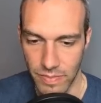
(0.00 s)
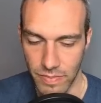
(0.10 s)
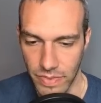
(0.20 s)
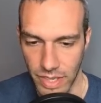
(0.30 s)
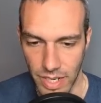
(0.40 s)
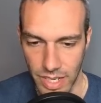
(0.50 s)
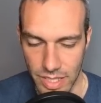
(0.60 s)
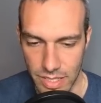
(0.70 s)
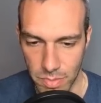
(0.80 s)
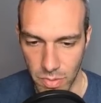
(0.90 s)
And at
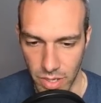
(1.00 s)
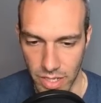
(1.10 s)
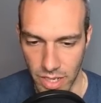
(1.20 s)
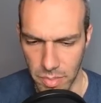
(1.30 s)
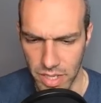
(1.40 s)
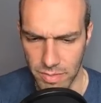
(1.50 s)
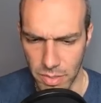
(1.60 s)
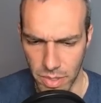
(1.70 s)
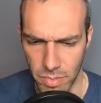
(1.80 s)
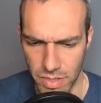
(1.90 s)
this point, I mean, they'll
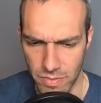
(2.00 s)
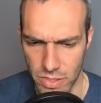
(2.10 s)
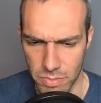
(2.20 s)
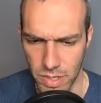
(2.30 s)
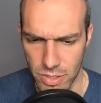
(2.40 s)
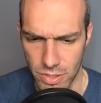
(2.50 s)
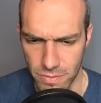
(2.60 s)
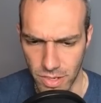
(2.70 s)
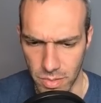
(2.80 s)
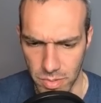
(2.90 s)
probably, if they're smart, just
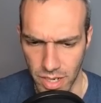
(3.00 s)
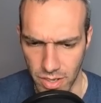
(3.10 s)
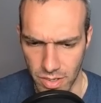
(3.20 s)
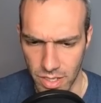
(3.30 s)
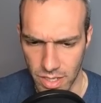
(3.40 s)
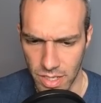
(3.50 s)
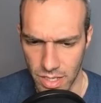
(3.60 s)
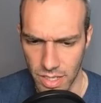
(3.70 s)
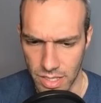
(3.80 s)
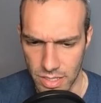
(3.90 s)
farm down.
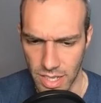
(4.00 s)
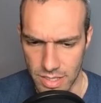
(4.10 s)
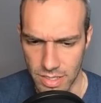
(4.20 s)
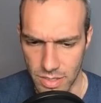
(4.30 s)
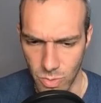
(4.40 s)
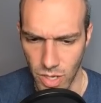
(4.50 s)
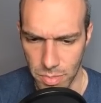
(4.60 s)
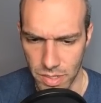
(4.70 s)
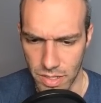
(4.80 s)
Just instant swap.